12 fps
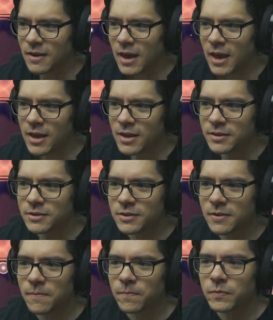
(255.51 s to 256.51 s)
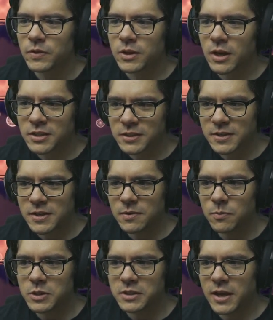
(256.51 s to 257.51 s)
And
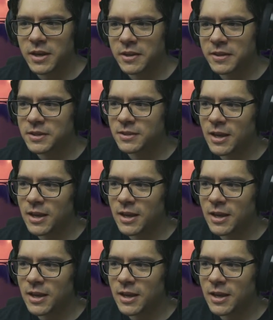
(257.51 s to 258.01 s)
Gustin was getting this